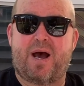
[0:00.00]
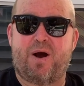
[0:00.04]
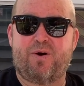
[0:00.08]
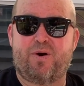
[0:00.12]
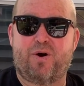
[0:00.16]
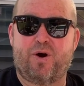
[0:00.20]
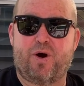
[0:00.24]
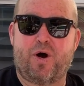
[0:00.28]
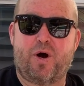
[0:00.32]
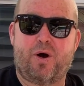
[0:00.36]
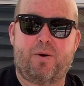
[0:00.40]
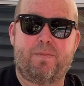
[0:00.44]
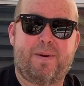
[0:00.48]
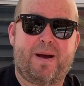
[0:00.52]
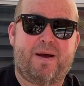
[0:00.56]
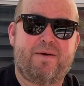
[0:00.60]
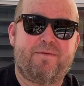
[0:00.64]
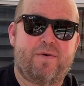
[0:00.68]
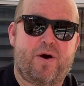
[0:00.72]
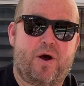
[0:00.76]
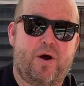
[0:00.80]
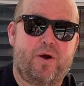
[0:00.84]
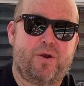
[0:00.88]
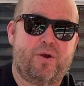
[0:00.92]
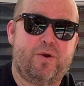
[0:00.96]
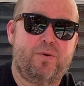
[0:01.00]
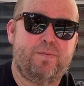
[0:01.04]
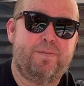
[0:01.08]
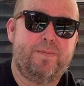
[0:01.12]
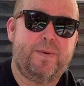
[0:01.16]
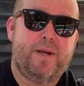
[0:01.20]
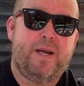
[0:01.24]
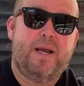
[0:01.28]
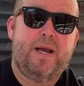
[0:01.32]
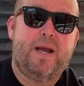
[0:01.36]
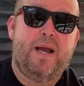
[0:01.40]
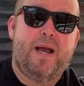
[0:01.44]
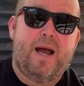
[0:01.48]
alcohol by volume.
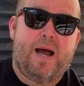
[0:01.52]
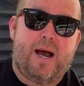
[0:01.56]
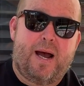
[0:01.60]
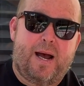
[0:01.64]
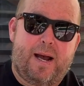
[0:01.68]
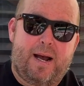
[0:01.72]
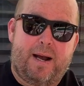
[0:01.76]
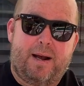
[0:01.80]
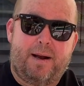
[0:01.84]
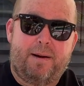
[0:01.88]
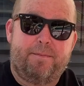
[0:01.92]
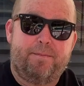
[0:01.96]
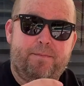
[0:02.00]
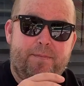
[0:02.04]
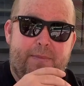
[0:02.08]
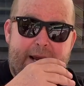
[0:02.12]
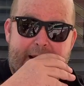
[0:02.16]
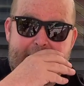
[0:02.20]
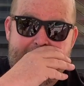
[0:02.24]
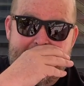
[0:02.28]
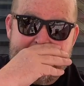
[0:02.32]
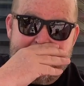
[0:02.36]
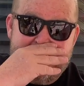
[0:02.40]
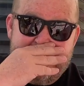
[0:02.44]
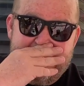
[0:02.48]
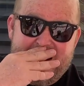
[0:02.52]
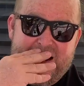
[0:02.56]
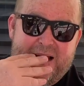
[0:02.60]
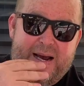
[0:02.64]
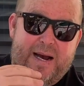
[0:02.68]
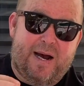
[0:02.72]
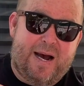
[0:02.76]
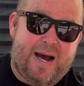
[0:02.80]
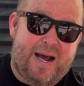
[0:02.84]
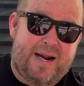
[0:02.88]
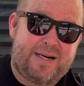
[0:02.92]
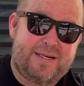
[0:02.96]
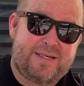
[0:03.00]
Um, and
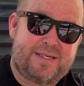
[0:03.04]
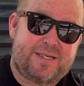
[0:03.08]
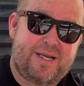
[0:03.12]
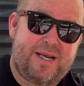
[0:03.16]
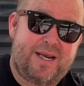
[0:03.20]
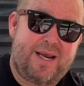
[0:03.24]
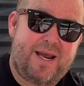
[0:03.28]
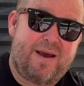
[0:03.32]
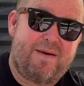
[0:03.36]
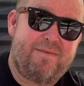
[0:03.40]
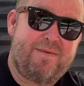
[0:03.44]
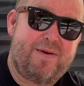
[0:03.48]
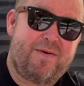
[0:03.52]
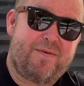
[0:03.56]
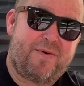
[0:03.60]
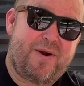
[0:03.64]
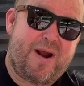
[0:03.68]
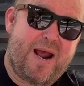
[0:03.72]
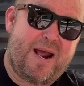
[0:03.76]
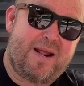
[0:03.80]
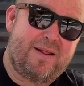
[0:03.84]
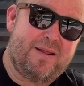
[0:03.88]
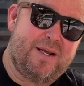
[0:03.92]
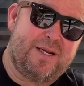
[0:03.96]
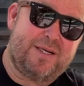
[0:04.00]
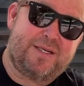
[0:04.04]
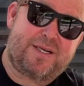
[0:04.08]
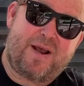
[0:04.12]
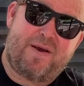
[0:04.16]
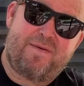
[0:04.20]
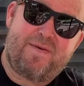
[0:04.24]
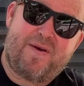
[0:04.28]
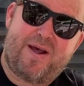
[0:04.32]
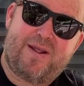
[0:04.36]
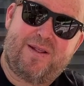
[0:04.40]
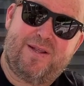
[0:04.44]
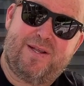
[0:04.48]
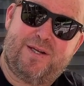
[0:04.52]
honestly, I've never had this.
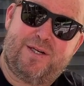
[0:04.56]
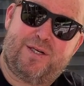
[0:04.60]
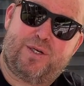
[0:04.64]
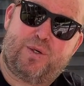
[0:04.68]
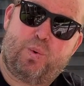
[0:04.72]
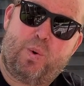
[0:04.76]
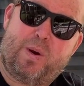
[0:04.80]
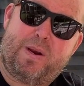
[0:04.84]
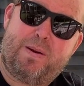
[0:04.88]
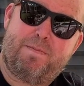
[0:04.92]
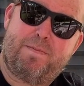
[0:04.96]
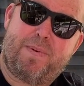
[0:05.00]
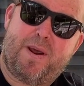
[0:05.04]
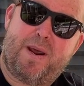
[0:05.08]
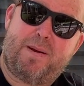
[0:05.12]
I've had the Sweet